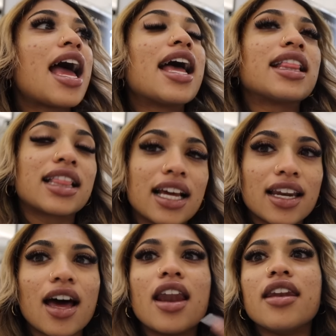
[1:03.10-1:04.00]
And
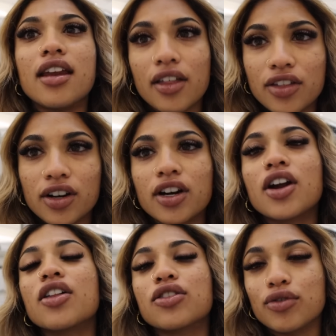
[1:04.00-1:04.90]
then another
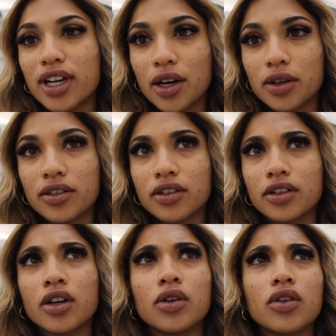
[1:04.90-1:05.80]
3-hour,
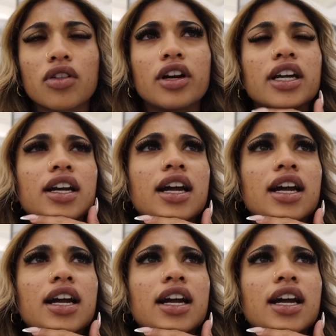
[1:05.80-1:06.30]
no, sorry.